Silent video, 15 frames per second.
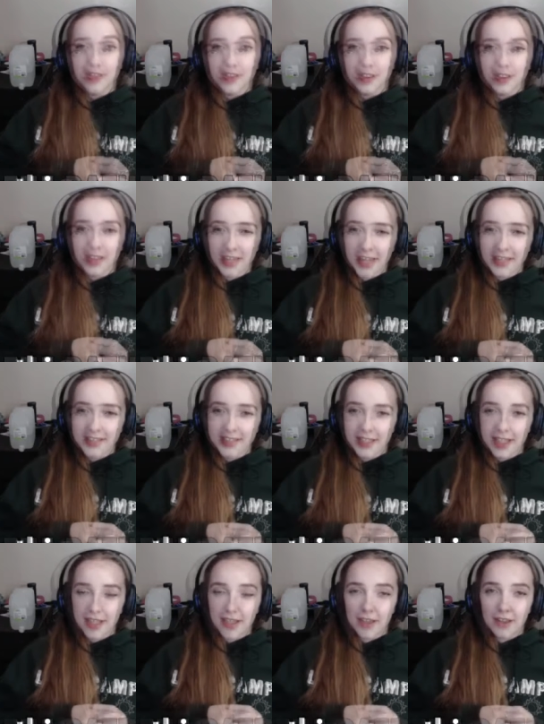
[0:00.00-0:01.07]
The next
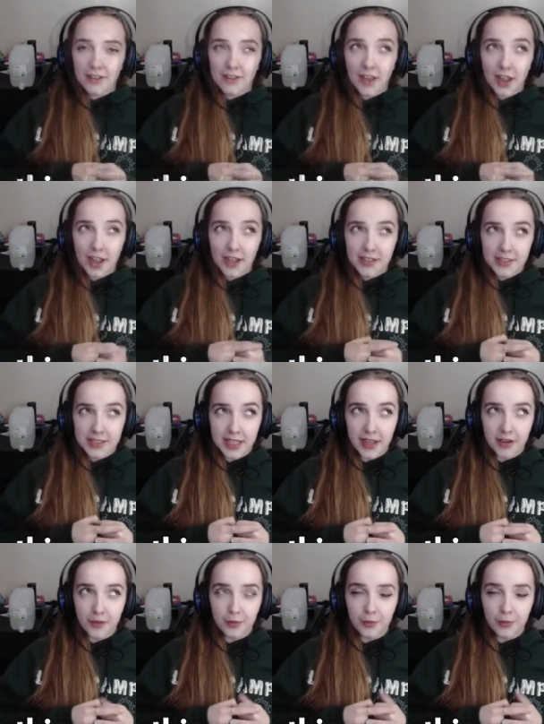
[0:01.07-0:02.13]
thing, like I
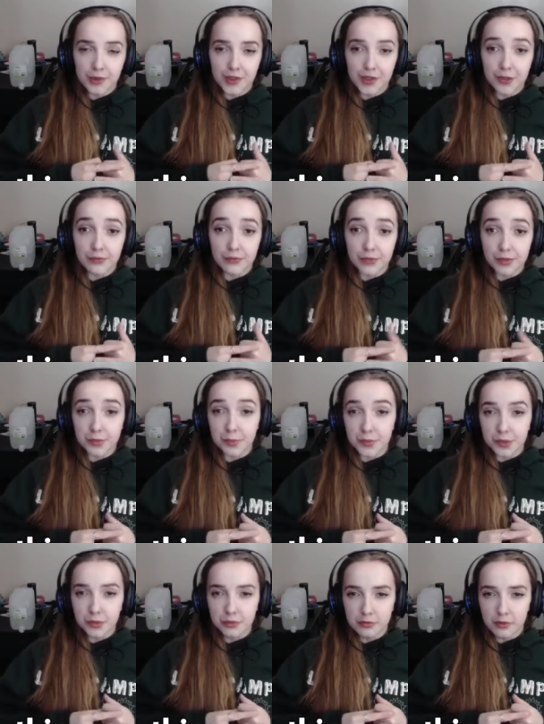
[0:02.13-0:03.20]
said, with the room
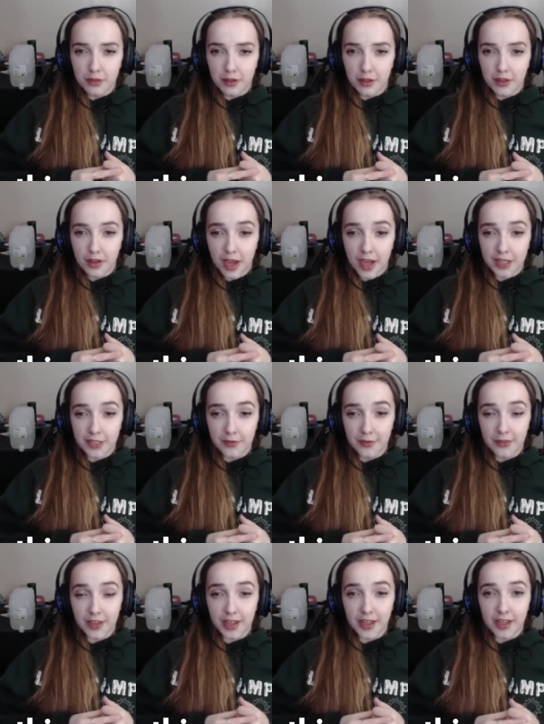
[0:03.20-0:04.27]
tool kind of
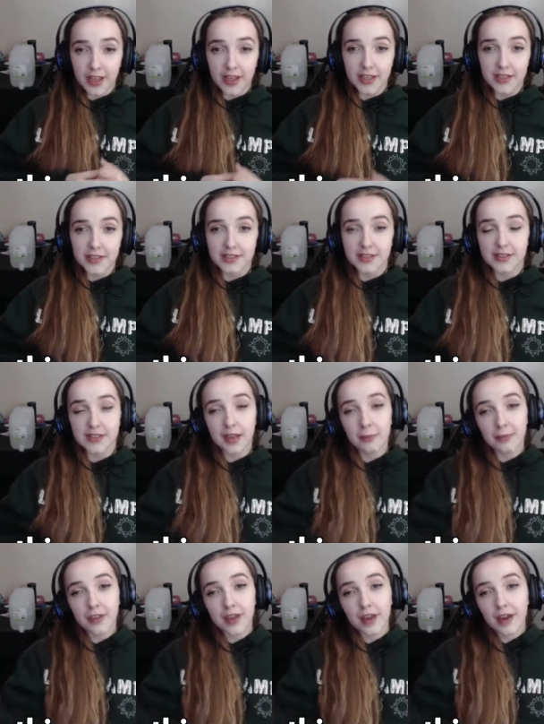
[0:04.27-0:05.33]
thing, is
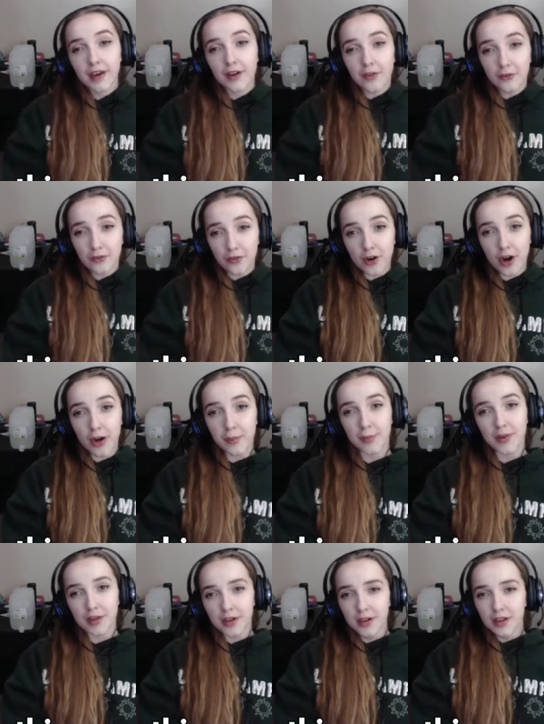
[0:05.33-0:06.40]
something
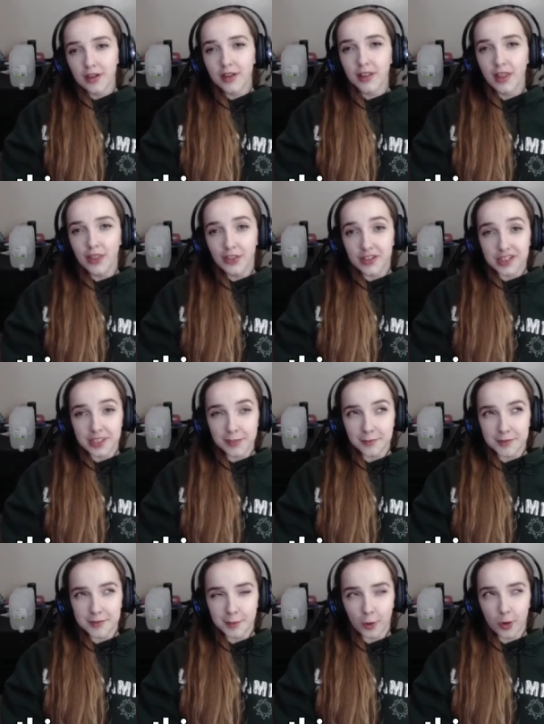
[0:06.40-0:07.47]
from The
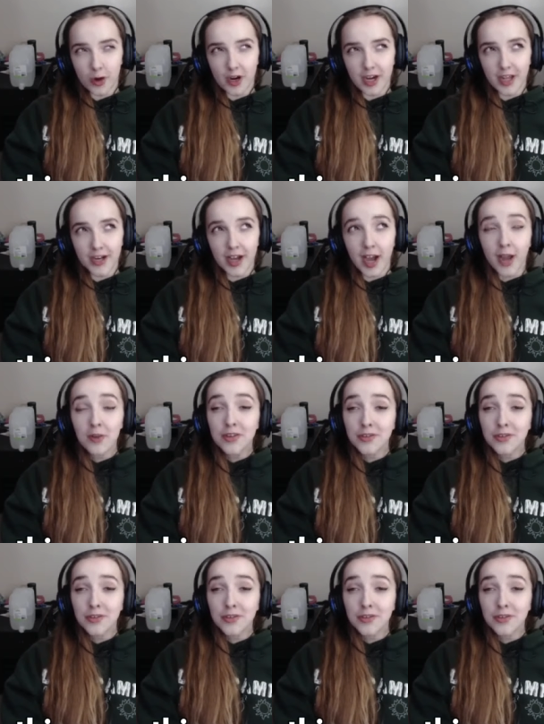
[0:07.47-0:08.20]
Sims 4, and I would